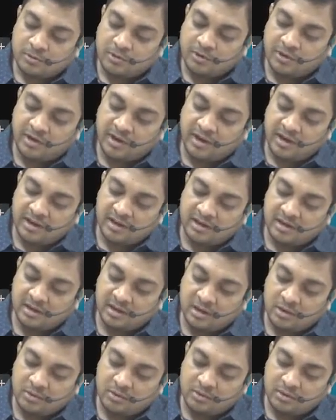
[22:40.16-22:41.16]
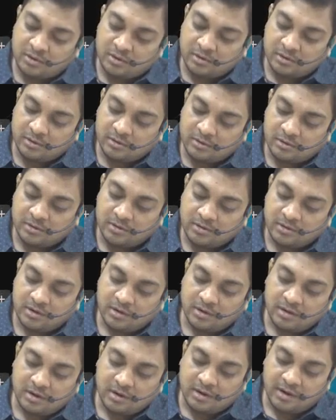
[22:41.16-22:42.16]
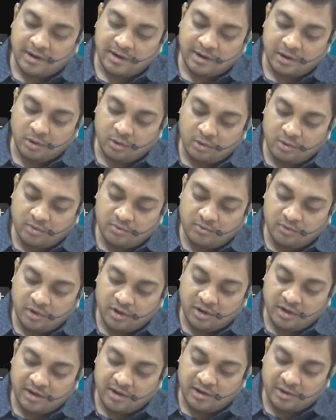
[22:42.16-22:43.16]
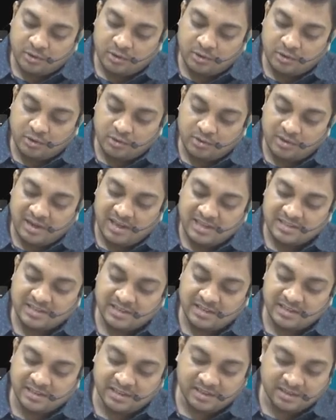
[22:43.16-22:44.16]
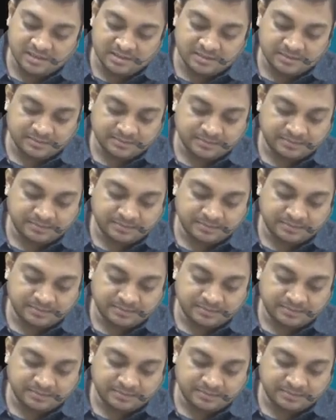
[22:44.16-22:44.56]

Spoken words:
trading account, and don't forget to do less return,